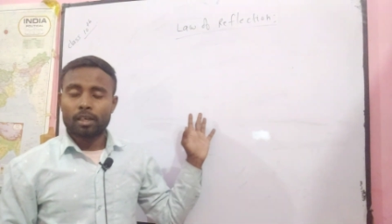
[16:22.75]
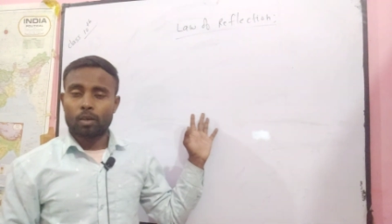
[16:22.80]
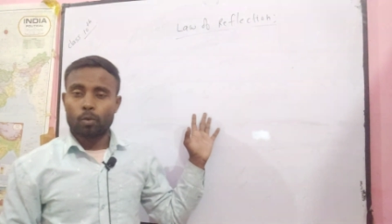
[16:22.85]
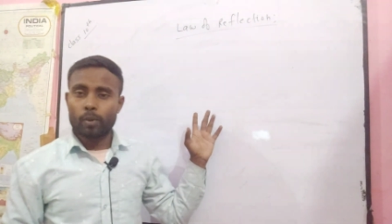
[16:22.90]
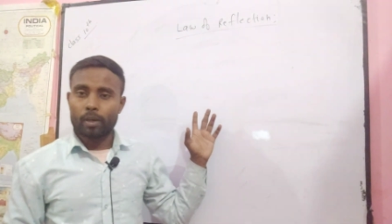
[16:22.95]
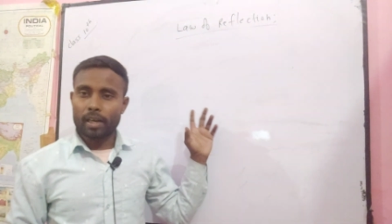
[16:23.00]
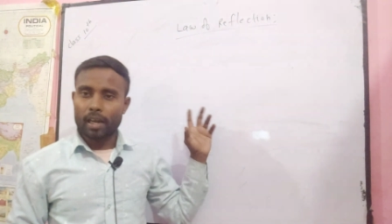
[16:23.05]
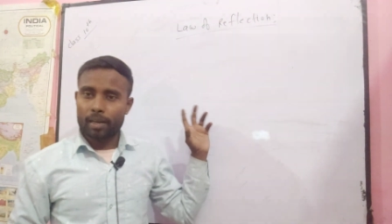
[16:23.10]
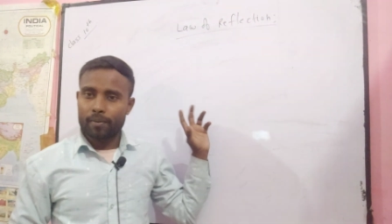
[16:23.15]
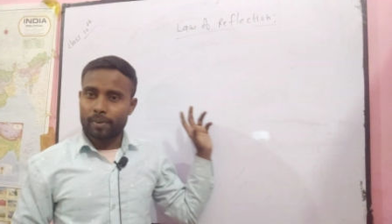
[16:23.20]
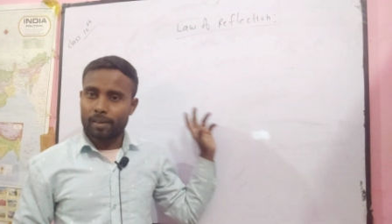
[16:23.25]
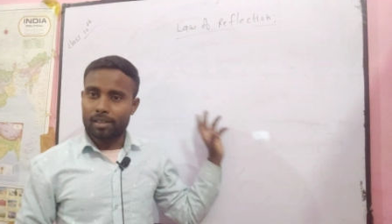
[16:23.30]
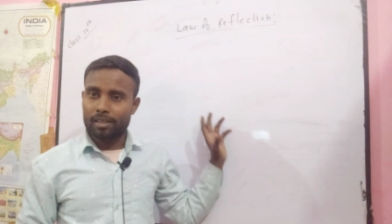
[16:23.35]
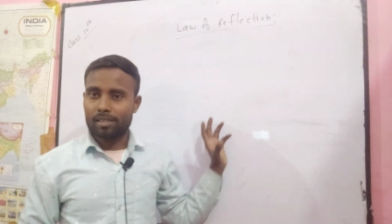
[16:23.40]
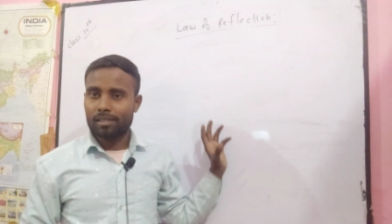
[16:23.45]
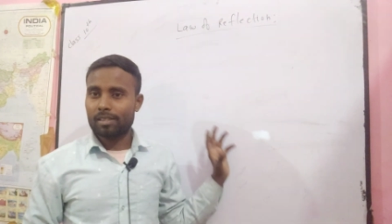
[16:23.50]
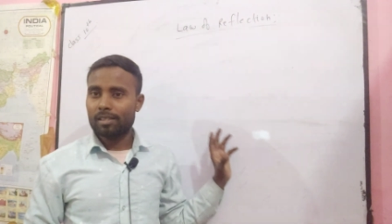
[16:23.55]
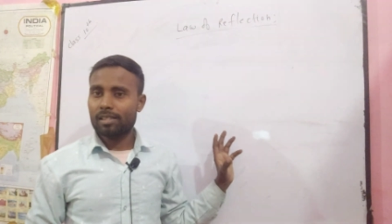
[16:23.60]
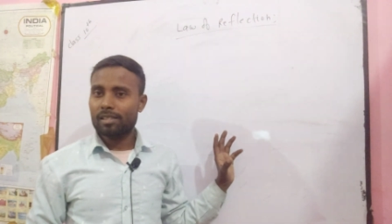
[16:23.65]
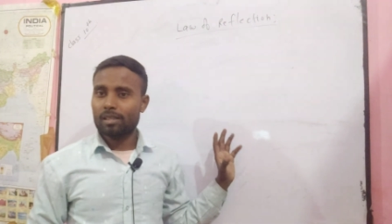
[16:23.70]
when I will
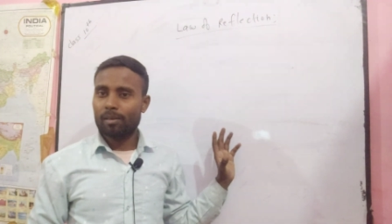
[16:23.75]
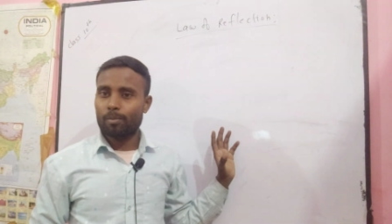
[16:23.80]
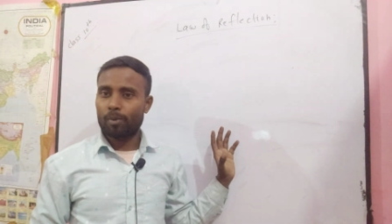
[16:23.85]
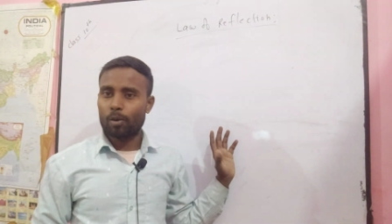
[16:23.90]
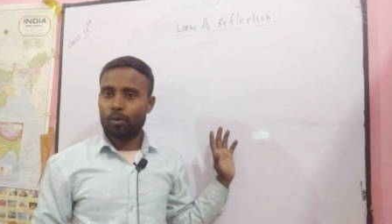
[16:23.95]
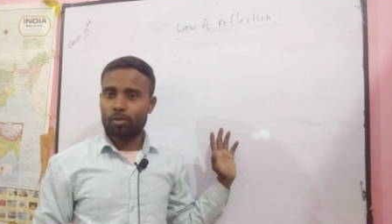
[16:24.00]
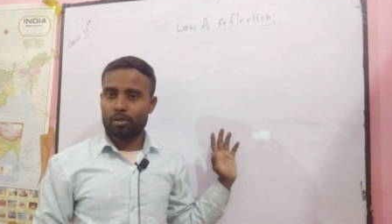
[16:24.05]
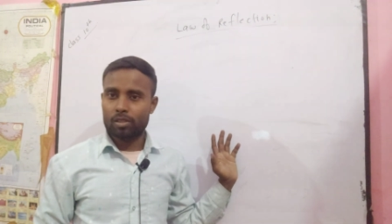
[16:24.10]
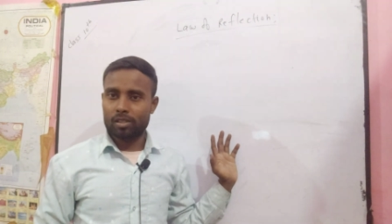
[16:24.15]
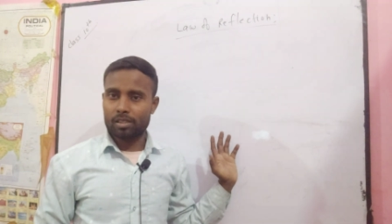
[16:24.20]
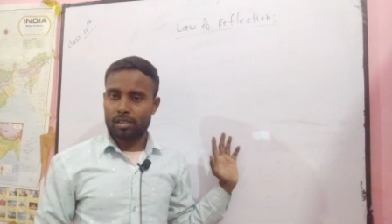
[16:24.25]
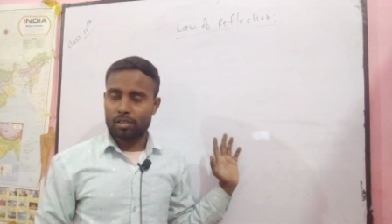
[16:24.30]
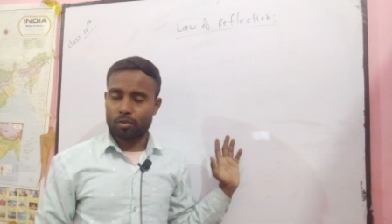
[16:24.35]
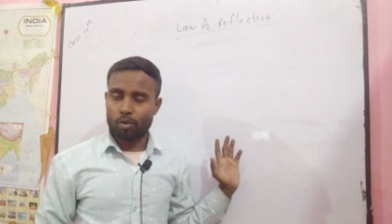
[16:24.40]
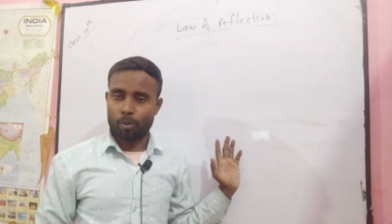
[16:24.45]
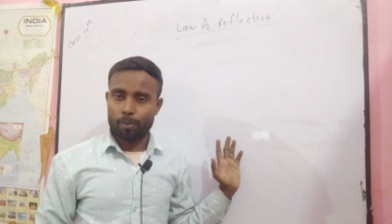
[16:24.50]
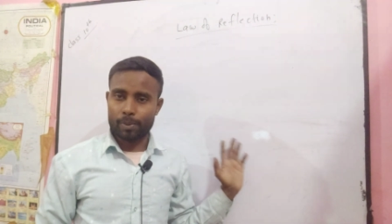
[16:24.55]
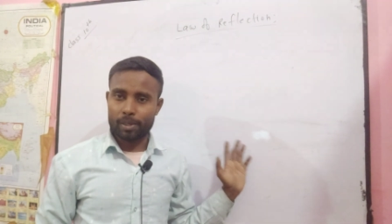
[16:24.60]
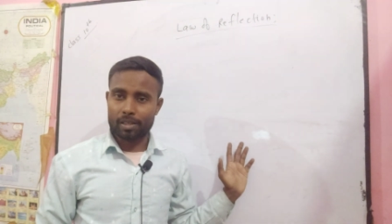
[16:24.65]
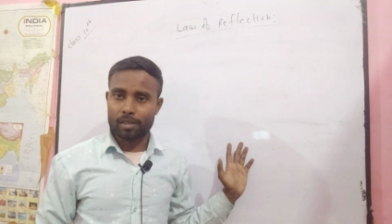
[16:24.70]
discuss about this
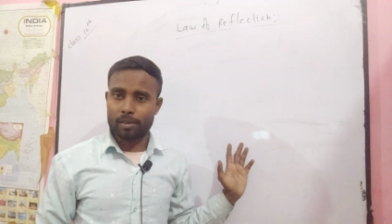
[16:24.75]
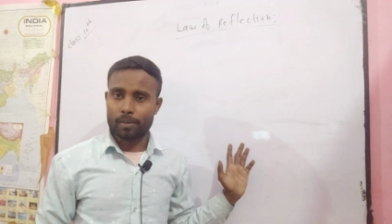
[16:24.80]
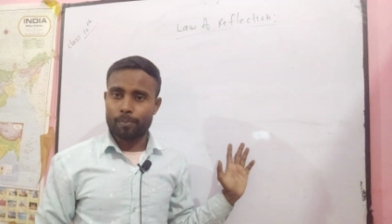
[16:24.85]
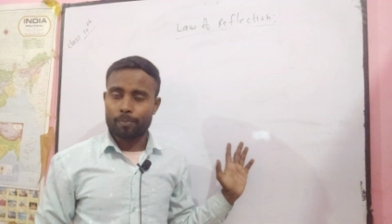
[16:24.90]
topic,